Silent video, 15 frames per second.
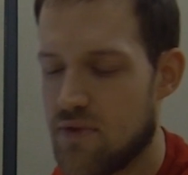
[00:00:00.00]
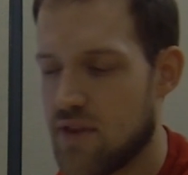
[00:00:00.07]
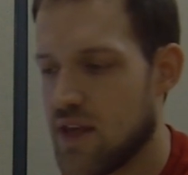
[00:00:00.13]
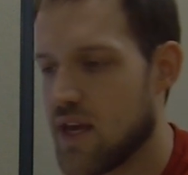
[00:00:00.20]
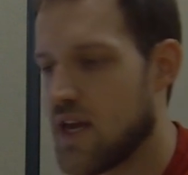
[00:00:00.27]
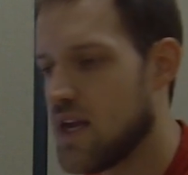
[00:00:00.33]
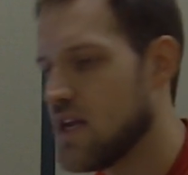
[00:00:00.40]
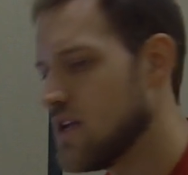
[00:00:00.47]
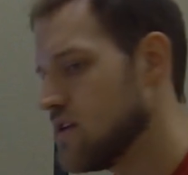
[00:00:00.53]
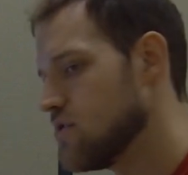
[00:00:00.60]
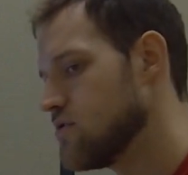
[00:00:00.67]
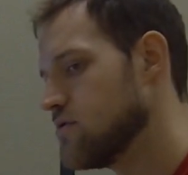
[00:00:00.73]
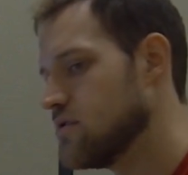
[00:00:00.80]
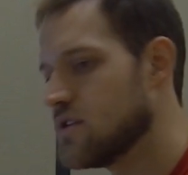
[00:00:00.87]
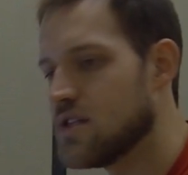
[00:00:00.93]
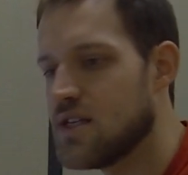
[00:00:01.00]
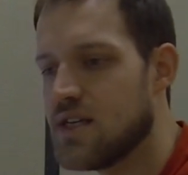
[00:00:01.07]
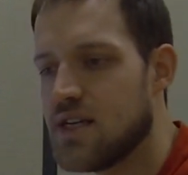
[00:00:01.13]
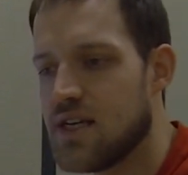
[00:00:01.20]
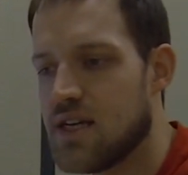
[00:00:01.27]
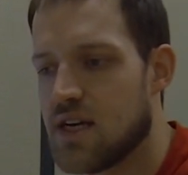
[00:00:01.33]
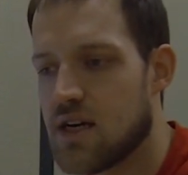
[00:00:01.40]
they
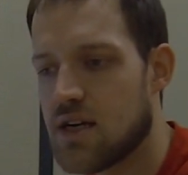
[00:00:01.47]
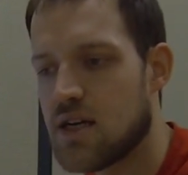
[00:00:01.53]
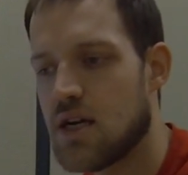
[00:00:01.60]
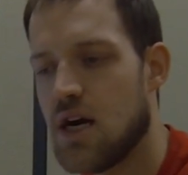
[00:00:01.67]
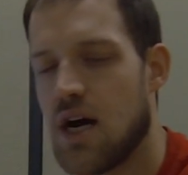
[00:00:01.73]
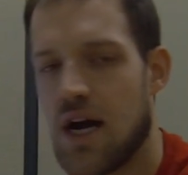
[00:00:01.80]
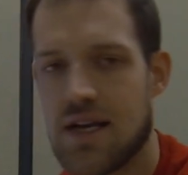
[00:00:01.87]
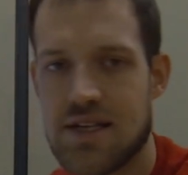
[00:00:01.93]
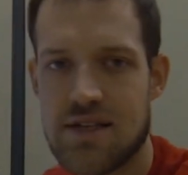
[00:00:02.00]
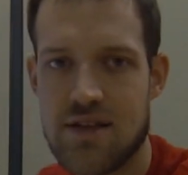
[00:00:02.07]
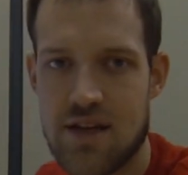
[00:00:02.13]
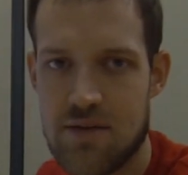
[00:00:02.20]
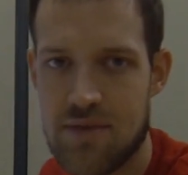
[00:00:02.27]
usually cost a little